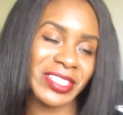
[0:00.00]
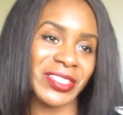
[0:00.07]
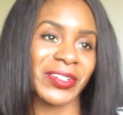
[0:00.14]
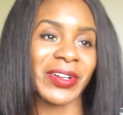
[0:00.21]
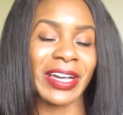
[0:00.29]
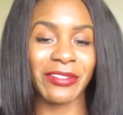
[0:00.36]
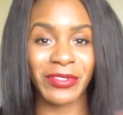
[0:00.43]

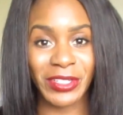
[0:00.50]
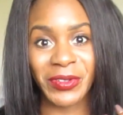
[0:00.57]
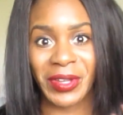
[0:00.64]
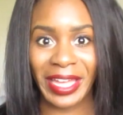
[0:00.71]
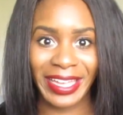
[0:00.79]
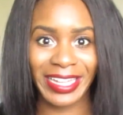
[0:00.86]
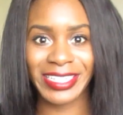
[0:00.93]
so I feel
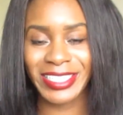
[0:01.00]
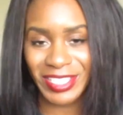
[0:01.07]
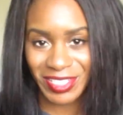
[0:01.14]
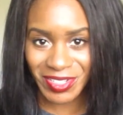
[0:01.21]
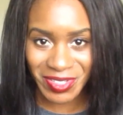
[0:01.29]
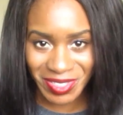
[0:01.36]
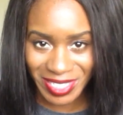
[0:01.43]
okay actually
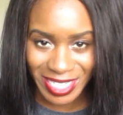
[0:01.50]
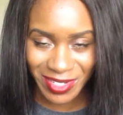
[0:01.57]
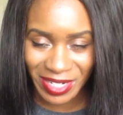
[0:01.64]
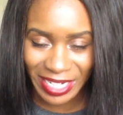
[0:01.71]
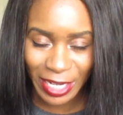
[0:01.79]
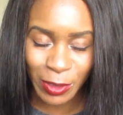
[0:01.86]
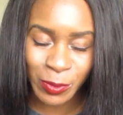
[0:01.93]
discussing this
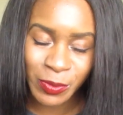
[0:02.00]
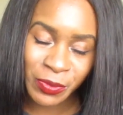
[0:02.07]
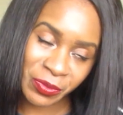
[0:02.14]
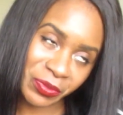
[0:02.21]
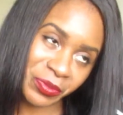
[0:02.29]
right now.